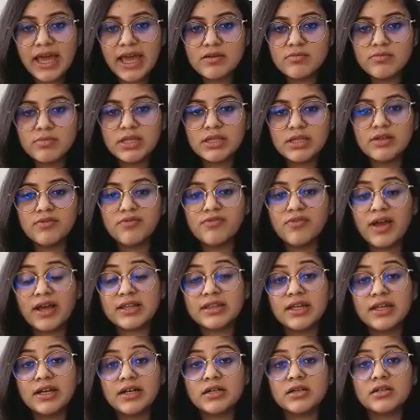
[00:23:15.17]
can be the
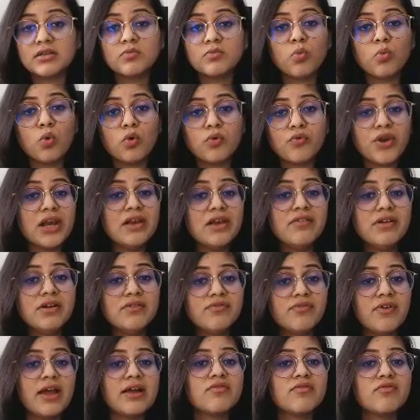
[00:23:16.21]
fact that
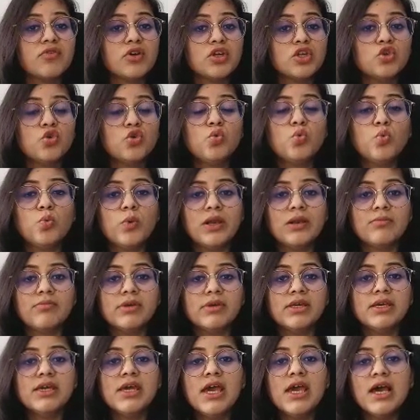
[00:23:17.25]
relevant fact for you will
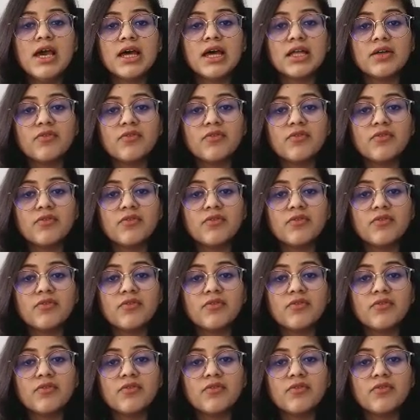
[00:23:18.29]
be,